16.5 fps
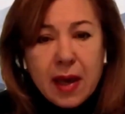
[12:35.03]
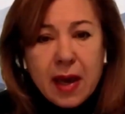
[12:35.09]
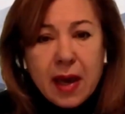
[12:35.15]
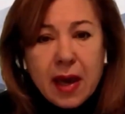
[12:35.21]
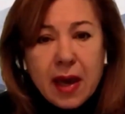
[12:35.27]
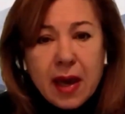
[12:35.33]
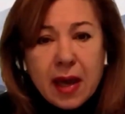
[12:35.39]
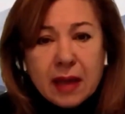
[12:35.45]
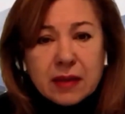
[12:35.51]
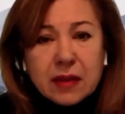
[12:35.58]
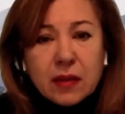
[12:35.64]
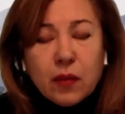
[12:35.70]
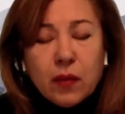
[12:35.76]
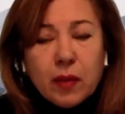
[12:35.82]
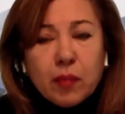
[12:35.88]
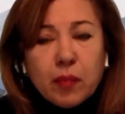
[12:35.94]

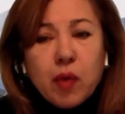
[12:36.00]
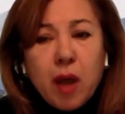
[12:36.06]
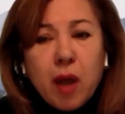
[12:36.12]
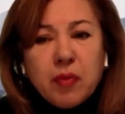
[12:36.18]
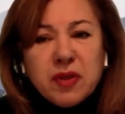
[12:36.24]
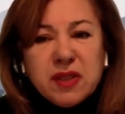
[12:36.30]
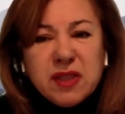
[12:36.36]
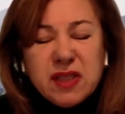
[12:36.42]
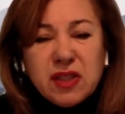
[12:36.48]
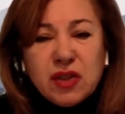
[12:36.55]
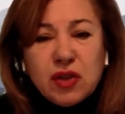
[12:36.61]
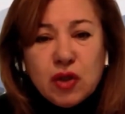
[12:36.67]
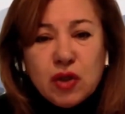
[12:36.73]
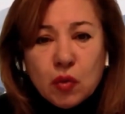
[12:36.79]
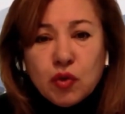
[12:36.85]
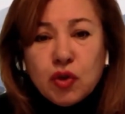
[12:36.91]
And when
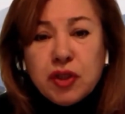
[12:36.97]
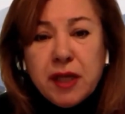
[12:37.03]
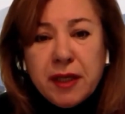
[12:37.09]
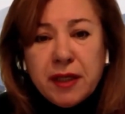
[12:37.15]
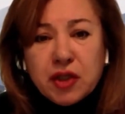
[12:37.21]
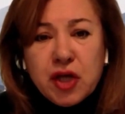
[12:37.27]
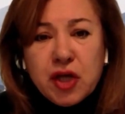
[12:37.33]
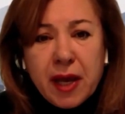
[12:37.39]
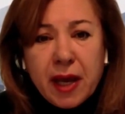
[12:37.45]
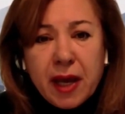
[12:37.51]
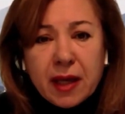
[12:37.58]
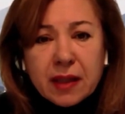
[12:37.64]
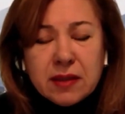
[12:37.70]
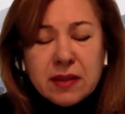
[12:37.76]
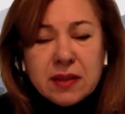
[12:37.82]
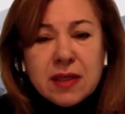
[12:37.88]
properties don't change
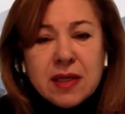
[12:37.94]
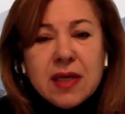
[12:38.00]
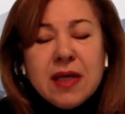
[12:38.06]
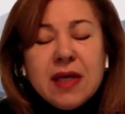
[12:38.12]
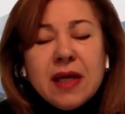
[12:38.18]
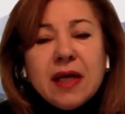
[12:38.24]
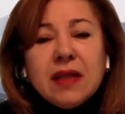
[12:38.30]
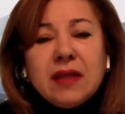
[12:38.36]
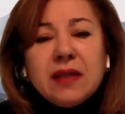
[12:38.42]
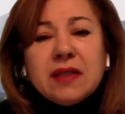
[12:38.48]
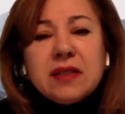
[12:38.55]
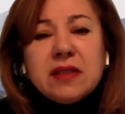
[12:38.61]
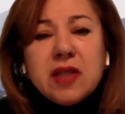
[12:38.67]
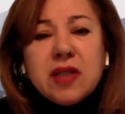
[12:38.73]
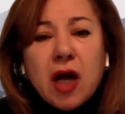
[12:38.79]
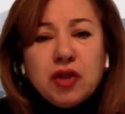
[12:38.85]
hands, it
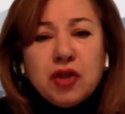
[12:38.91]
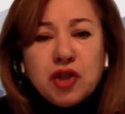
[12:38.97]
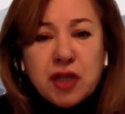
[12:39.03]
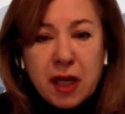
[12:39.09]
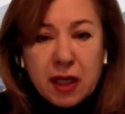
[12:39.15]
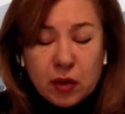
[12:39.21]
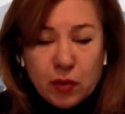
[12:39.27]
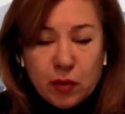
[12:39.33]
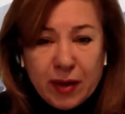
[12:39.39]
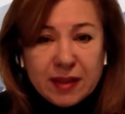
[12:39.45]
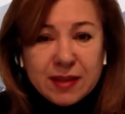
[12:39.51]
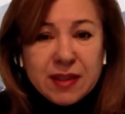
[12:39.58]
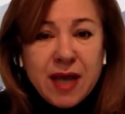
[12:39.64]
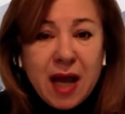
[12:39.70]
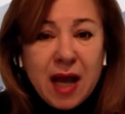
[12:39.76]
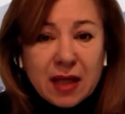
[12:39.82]
does not
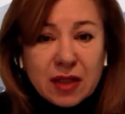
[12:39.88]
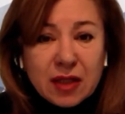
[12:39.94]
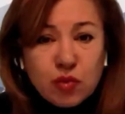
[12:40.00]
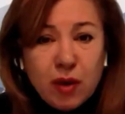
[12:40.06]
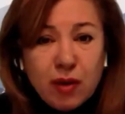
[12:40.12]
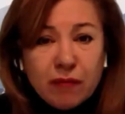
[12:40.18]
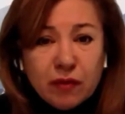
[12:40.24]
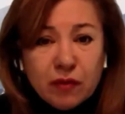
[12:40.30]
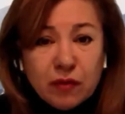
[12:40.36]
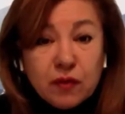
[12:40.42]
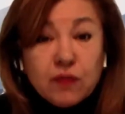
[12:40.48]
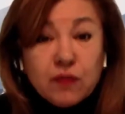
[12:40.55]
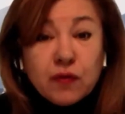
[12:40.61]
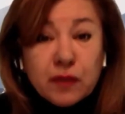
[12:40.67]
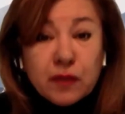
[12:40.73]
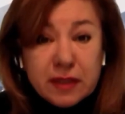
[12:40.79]
generate tax
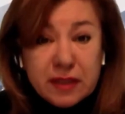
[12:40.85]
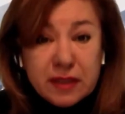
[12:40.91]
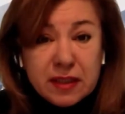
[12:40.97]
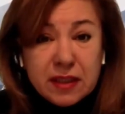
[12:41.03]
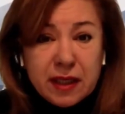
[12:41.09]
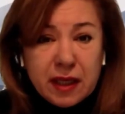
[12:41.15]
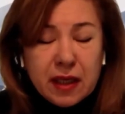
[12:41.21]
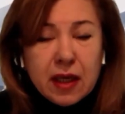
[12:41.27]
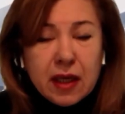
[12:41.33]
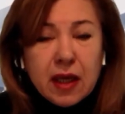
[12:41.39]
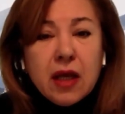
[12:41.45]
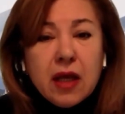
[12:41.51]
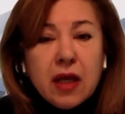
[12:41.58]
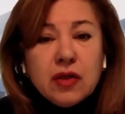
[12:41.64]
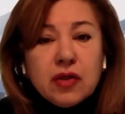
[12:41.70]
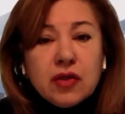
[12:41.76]
revenues for the city.
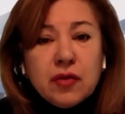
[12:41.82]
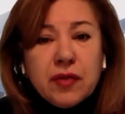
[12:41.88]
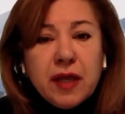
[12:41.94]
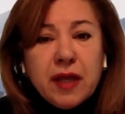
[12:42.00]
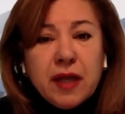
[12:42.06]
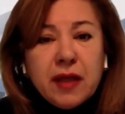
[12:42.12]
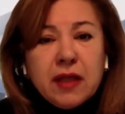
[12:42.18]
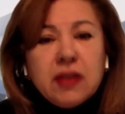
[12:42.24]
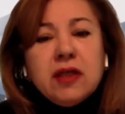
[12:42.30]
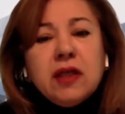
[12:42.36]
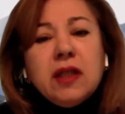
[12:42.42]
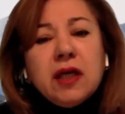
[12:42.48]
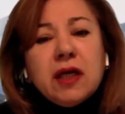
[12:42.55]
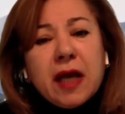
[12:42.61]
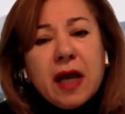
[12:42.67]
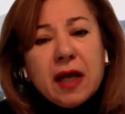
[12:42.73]
So they need
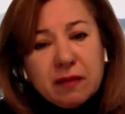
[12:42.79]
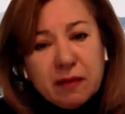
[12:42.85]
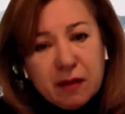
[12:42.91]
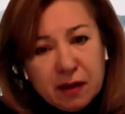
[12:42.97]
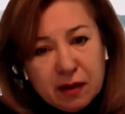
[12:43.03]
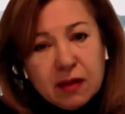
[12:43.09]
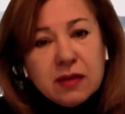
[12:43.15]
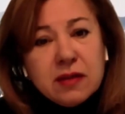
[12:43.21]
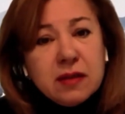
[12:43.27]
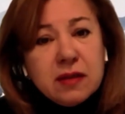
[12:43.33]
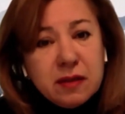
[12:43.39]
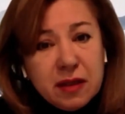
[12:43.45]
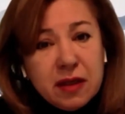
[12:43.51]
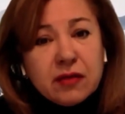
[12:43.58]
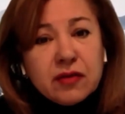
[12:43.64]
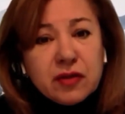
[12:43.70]
to look at the,
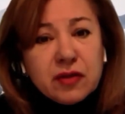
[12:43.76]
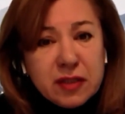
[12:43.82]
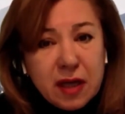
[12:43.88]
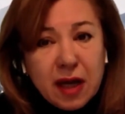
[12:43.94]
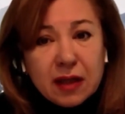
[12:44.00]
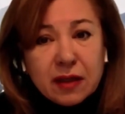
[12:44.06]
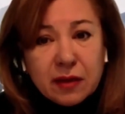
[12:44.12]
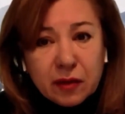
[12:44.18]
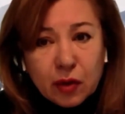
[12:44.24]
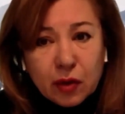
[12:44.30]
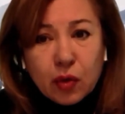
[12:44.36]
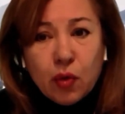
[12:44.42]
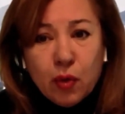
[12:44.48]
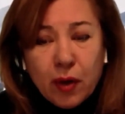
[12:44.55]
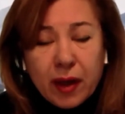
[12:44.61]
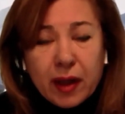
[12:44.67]
the other side of the
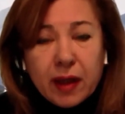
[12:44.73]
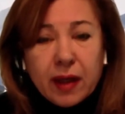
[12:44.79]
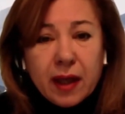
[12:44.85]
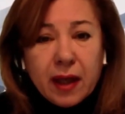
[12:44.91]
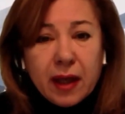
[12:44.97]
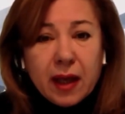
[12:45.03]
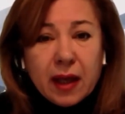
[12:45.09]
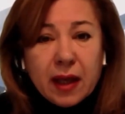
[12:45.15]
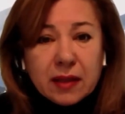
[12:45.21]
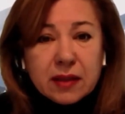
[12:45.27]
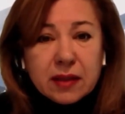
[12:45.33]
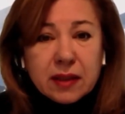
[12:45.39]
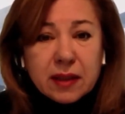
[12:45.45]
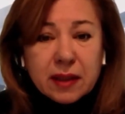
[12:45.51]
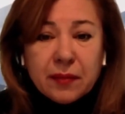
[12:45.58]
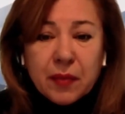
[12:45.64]
coin.
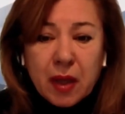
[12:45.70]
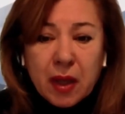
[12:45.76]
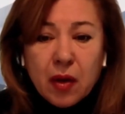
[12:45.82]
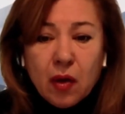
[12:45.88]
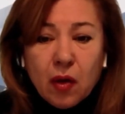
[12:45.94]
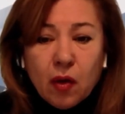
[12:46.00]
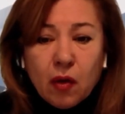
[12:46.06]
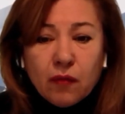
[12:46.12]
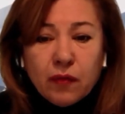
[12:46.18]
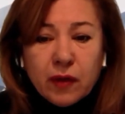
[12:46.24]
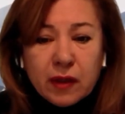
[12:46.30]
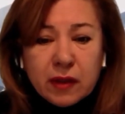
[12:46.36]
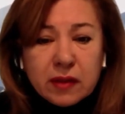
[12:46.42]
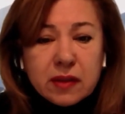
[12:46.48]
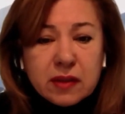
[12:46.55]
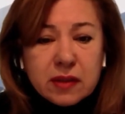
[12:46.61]
And uh,
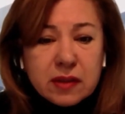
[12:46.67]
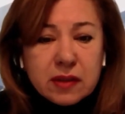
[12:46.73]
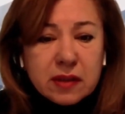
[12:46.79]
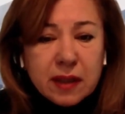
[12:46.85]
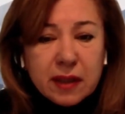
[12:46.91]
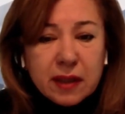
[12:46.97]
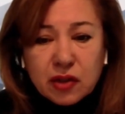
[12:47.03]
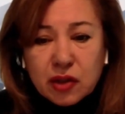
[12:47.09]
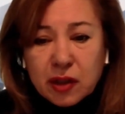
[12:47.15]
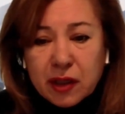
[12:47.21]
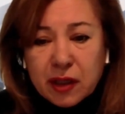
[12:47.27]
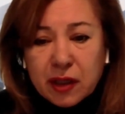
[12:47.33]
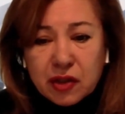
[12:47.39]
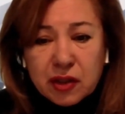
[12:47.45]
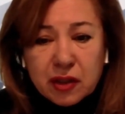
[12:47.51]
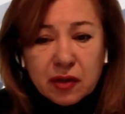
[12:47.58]
hopefully, this is an
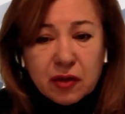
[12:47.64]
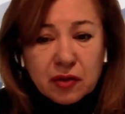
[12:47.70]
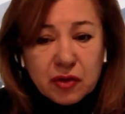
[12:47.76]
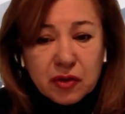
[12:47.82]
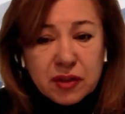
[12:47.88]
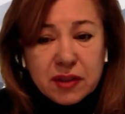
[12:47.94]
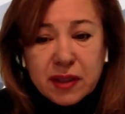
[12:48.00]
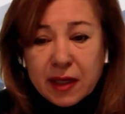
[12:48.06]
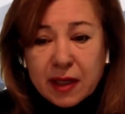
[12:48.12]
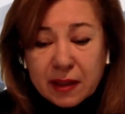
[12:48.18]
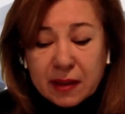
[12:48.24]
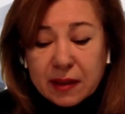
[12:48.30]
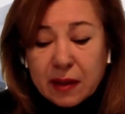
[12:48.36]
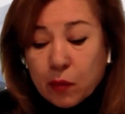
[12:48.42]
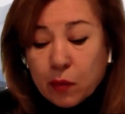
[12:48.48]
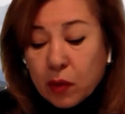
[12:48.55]
education and
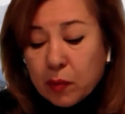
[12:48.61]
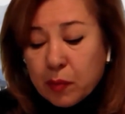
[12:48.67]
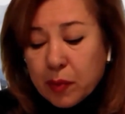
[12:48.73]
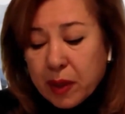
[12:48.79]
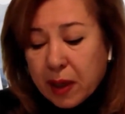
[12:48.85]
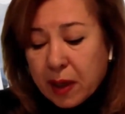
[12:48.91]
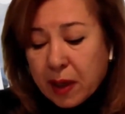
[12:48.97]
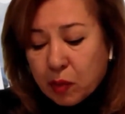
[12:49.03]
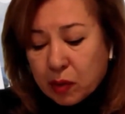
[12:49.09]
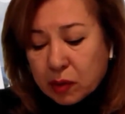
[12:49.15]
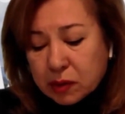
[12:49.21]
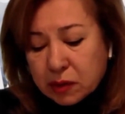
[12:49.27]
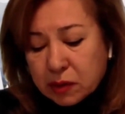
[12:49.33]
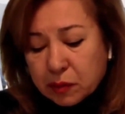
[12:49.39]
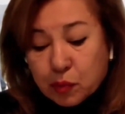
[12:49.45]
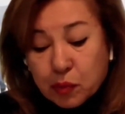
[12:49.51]
understanding that we'll be
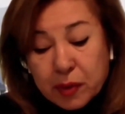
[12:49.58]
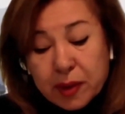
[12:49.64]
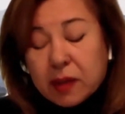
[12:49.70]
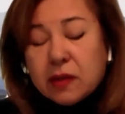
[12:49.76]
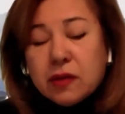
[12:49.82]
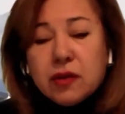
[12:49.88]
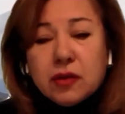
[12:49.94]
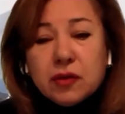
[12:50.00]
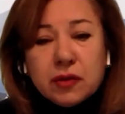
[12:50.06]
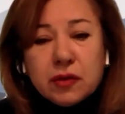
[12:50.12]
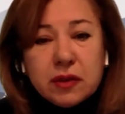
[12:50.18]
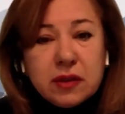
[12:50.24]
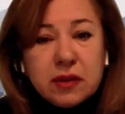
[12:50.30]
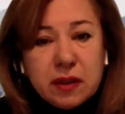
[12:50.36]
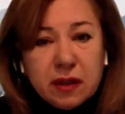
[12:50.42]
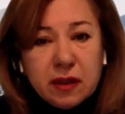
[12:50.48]
able to bring
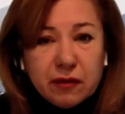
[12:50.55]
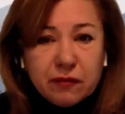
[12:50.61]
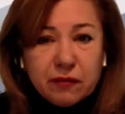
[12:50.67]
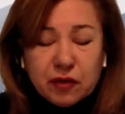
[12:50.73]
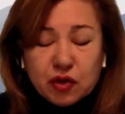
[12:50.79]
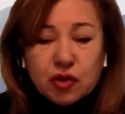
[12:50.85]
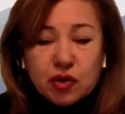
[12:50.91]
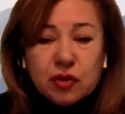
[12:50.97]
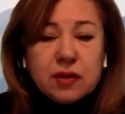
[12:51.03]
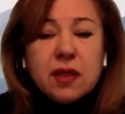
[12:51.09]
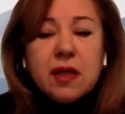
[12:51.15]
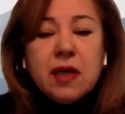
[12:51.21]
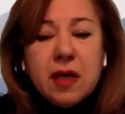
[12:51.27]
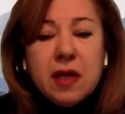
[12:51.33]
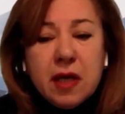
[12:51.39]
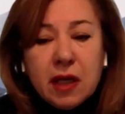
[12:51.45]
to the city
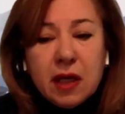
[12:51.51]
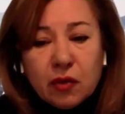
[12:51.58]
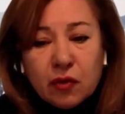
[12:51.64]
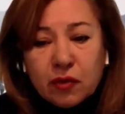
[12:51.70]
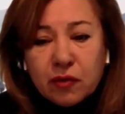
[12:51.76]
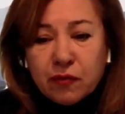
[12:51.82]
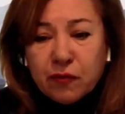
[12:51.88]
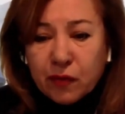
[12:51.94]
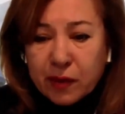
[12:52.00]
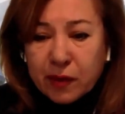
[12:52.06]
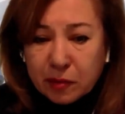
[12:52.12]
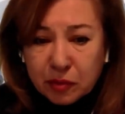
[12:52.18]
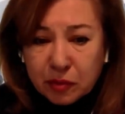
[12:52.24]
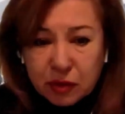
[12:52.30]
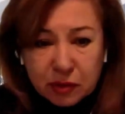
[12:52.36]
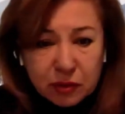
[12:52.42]
officials in order
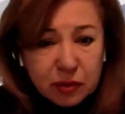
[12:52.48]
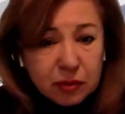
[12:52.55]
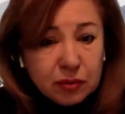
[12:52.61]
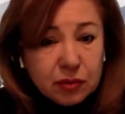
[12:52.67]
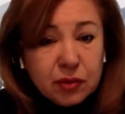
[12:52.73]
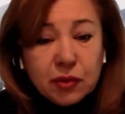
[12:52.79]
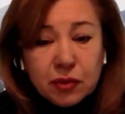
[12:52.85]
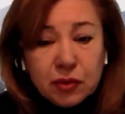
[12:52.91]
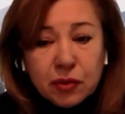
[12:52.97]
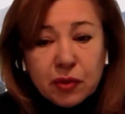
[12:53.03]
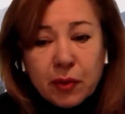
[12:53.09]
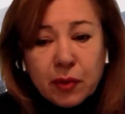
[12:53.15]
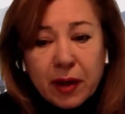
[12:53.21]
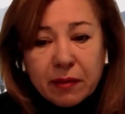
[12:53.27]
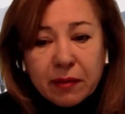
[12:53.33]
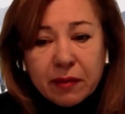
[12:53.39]
for them to, to do
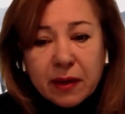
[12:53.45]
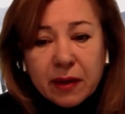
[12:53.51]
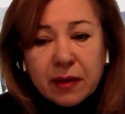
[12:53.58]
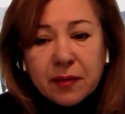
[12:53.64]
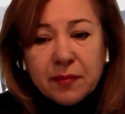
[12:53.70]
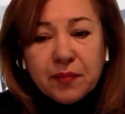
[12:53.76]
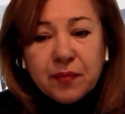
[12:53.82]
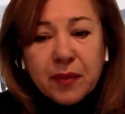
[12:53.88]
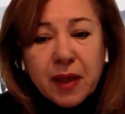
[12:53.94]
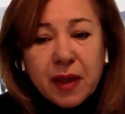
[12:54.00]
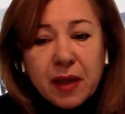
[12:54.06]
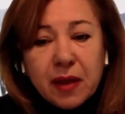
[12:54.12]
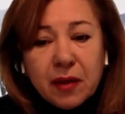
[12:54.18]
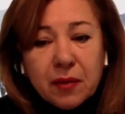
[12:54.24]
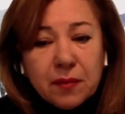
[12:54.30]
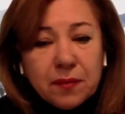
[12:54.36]
the right thing.
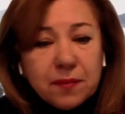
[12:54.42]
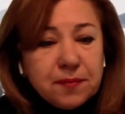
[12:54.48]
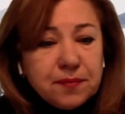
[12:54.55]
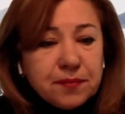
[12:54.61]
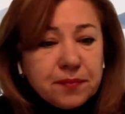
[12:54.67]
Thank you.